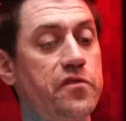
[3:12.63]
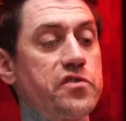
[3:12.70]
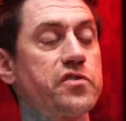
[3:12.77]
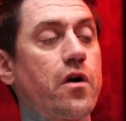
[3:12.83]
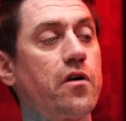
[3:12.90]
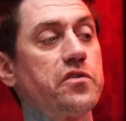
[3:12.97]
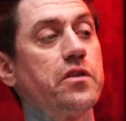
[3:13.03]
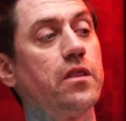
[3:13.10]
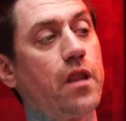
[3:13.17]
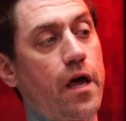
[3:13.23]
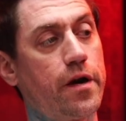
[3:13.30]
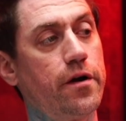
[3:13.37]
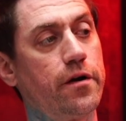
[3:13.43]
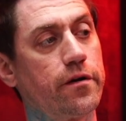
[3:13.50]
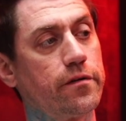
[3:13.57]
scar is
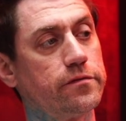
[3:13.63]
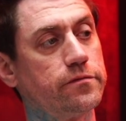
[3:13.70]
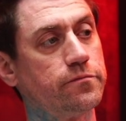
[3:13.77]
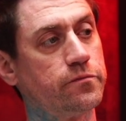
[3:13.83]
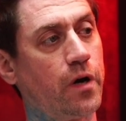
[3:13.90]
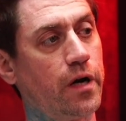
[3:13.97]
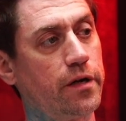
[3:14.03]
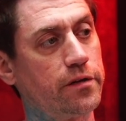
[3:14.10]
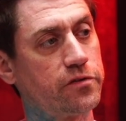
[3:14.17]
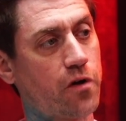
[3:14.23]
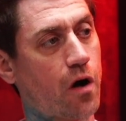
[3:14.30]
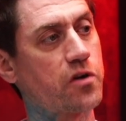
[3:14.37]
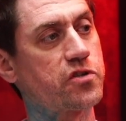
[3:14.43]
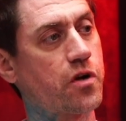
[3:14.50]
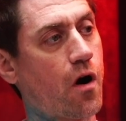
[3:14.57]
lighter, but
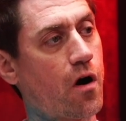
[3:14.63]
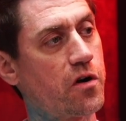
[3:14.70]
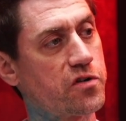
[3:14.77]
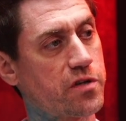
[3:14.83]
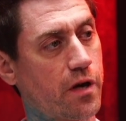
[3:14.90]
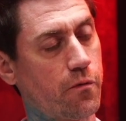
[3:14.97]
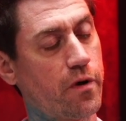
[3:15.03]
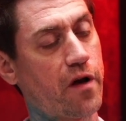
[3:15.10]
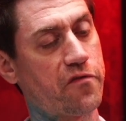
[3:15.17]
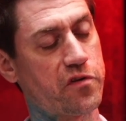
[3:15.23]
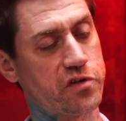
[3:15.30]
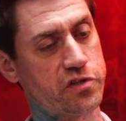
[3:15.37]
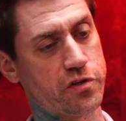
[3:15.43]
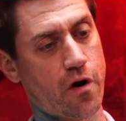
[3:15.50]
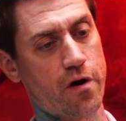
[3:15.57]
dark scars, like when I
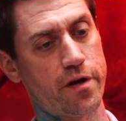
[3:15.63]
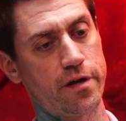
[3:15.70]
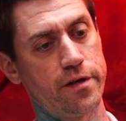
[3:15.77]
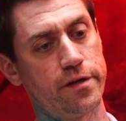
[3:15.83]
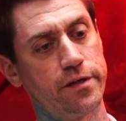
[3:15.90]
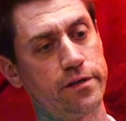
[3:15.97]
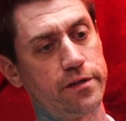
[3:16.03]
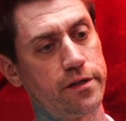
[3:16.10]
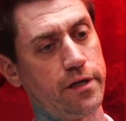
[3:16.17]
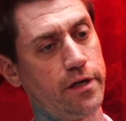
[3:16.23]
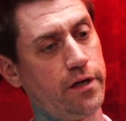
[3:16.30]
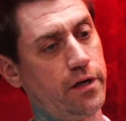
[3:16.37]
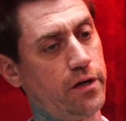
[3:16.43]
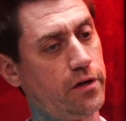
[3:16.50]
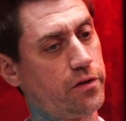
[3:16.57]
first started,
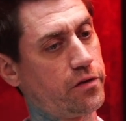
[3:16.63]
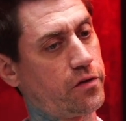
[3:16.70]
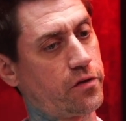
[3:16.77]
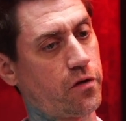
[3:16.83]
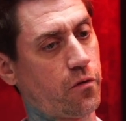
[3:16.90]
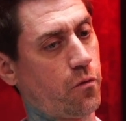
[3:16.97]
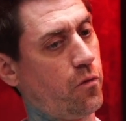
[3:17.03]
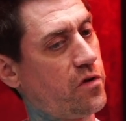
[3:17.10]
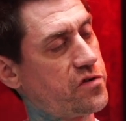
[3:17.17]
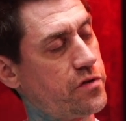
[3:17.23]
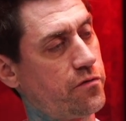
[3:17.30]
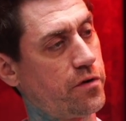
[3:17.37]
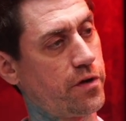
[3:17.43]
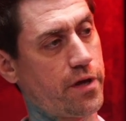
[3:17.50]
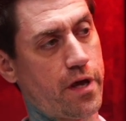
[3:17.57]
there
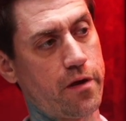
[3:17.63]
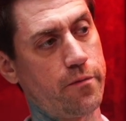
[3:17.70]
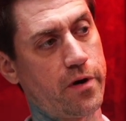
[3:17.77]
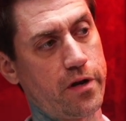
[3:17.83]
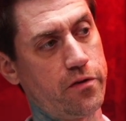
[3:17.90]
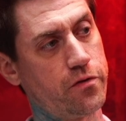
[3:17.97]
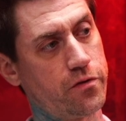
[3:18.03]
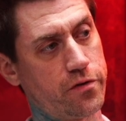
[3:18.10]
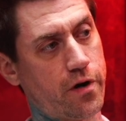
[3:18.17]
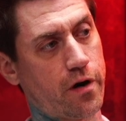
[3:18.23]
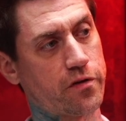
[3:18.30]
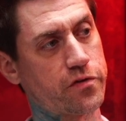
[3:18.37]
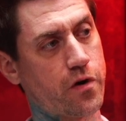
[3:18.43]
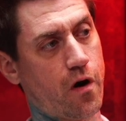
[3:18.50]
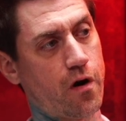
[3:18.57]
wasn't really anybody doing dark scars.